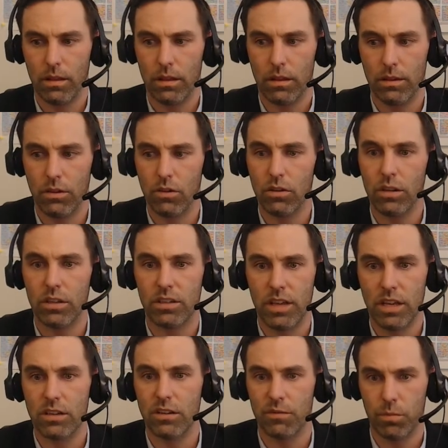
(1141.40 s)
in the early
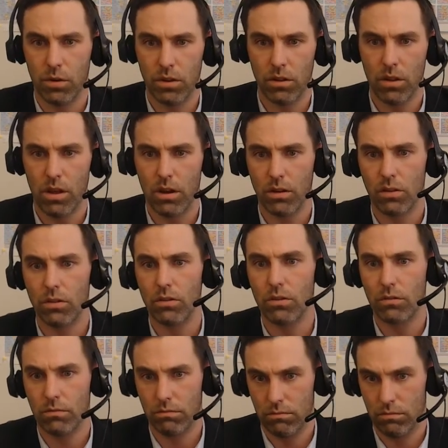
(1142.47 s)
stages of putting a lot of
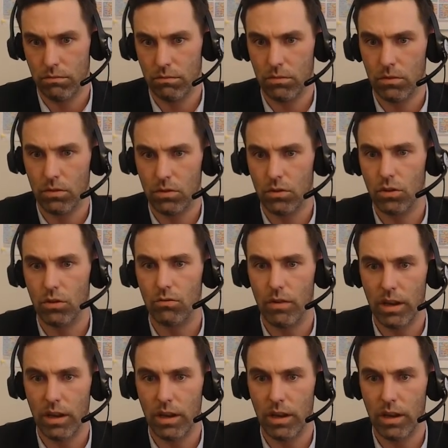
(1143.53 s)
good